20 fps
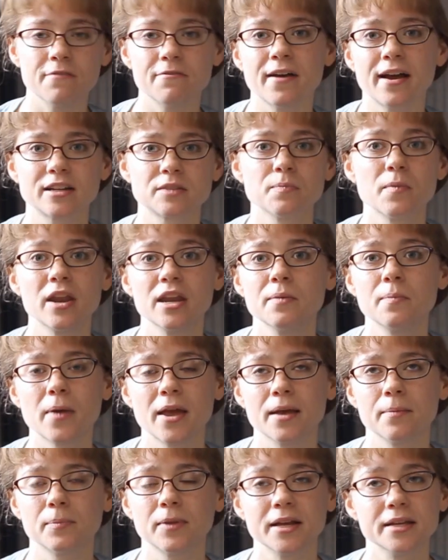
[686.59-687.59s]
In fact, many
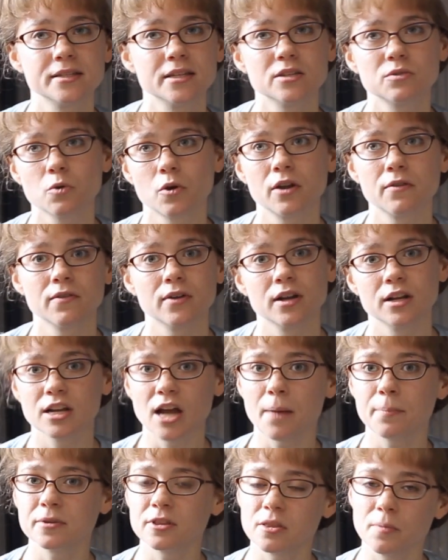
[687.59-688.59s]
places won't even
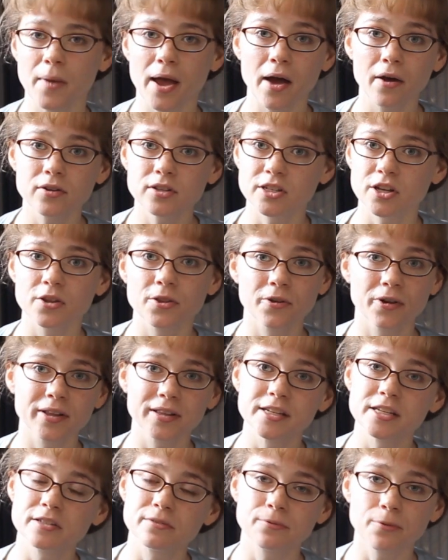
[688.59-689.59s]
adopt them out till they're
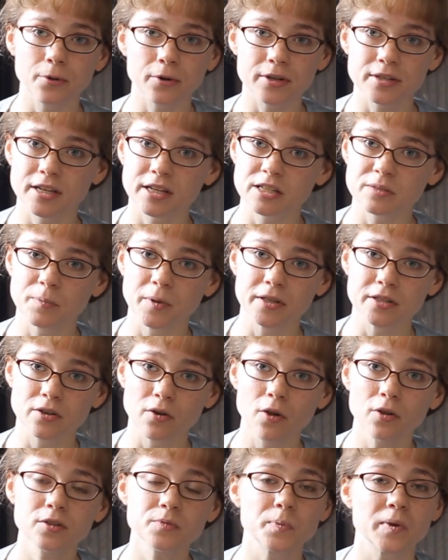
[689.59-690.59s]
at least 4 to 6 months
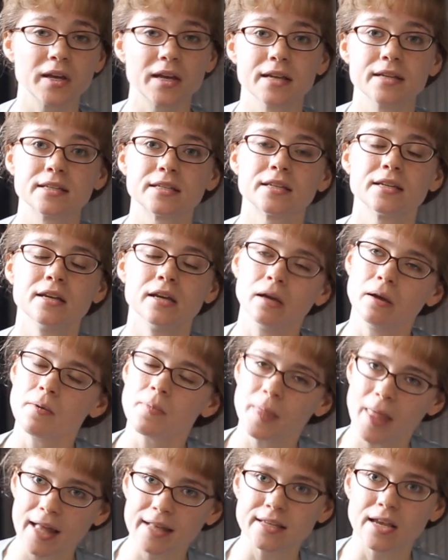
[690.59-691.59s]
old, because
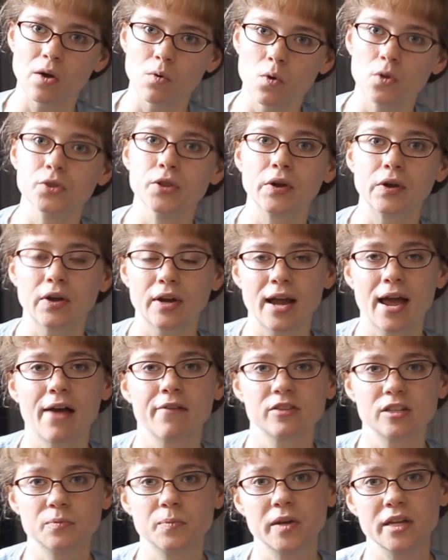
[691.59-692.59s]
that's how old they're going to
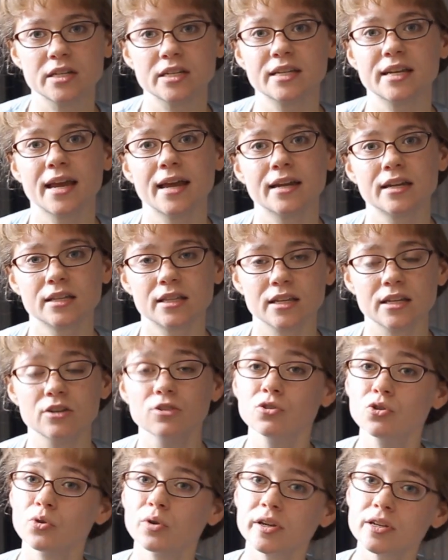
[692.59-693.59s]
have to be to get the
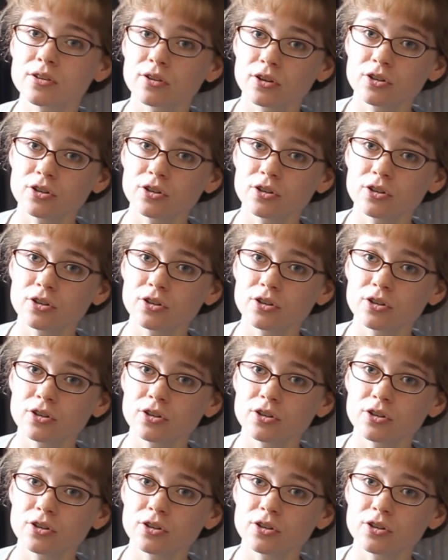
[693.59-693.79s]
neutering